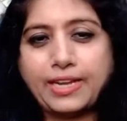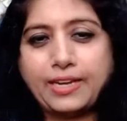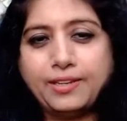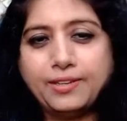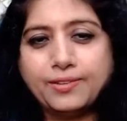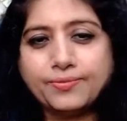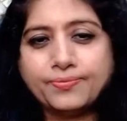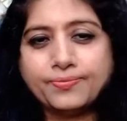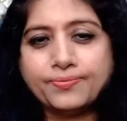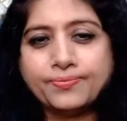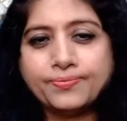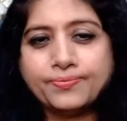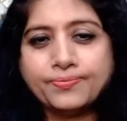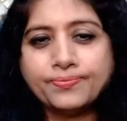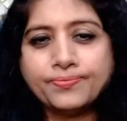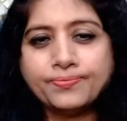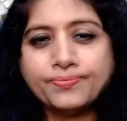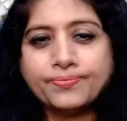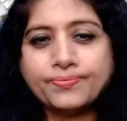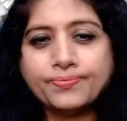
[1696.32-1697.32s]
Right?
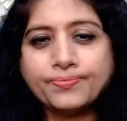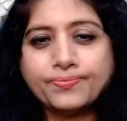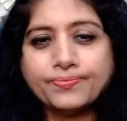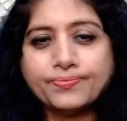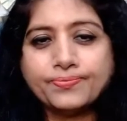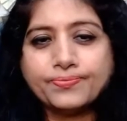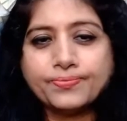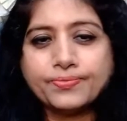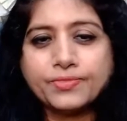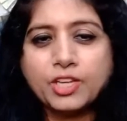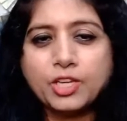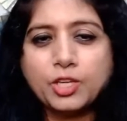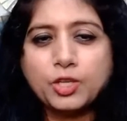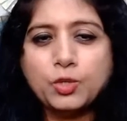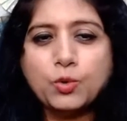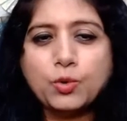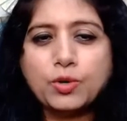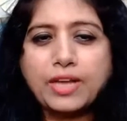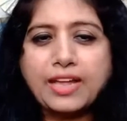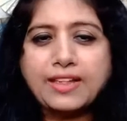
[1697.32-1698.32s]

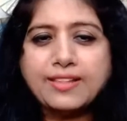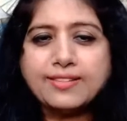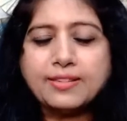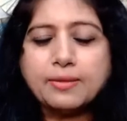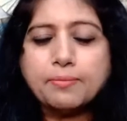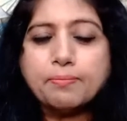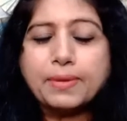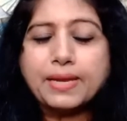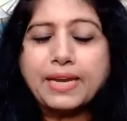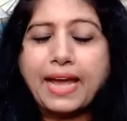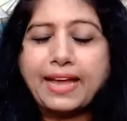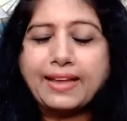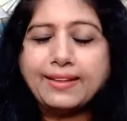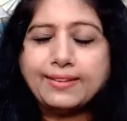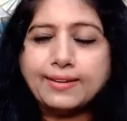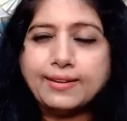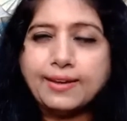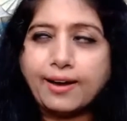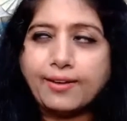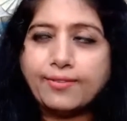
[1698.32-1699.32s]
You can
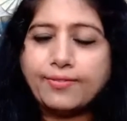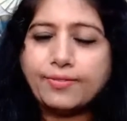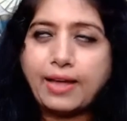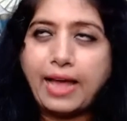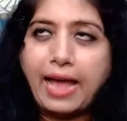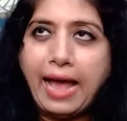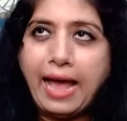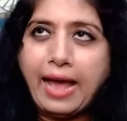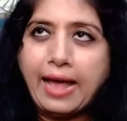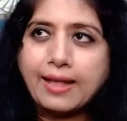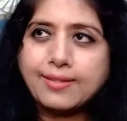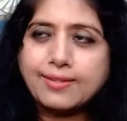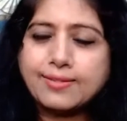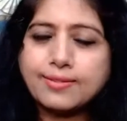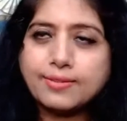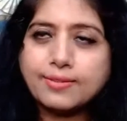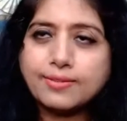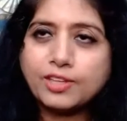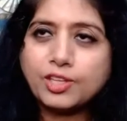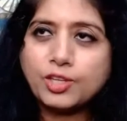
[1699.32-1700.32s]
symbolize love
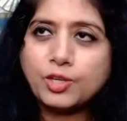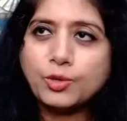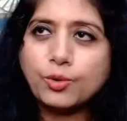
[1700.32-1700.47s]
as,